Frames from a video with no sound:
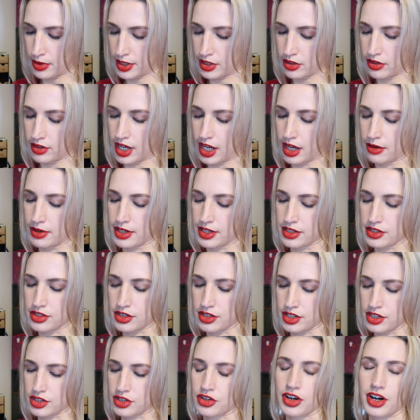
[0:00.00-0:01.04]
I don't know how else to
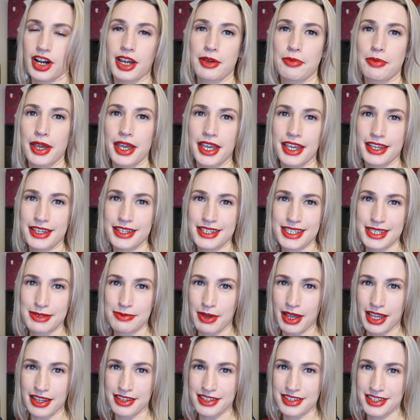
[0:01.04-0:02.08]
describe it. It
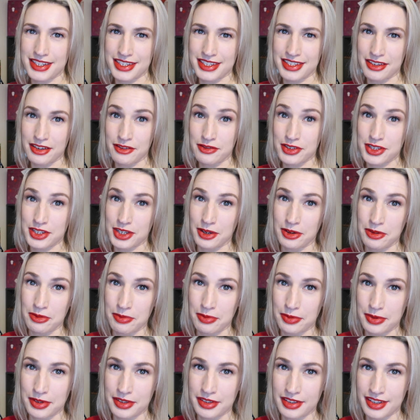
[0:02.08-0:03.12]
smells of soap.
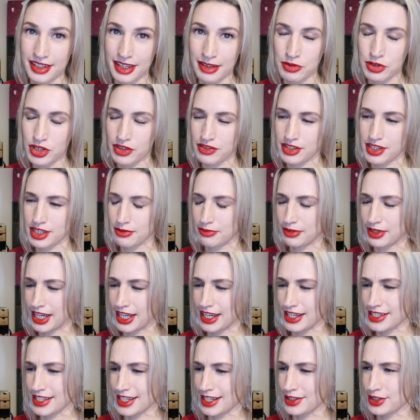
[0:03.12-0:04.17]
I'm sure there's some
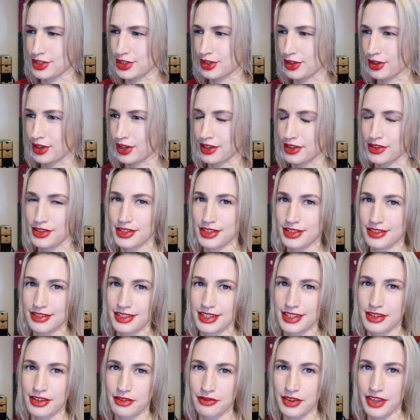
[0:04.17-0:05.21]
like essential oils and
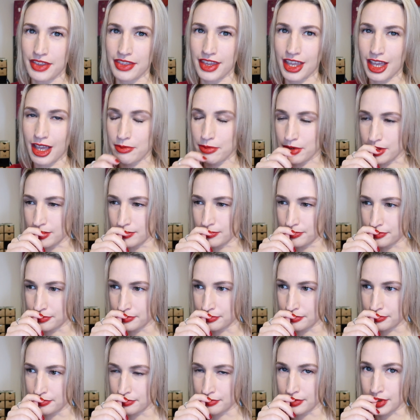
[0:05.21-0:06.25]
stuff in there, but
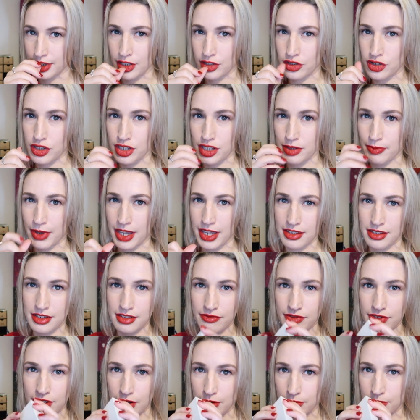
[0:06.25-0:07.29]
it just smells
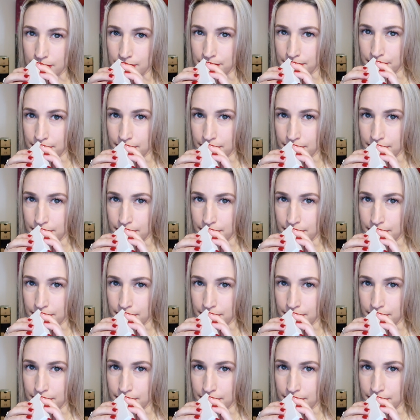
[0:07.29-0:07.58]
of soap.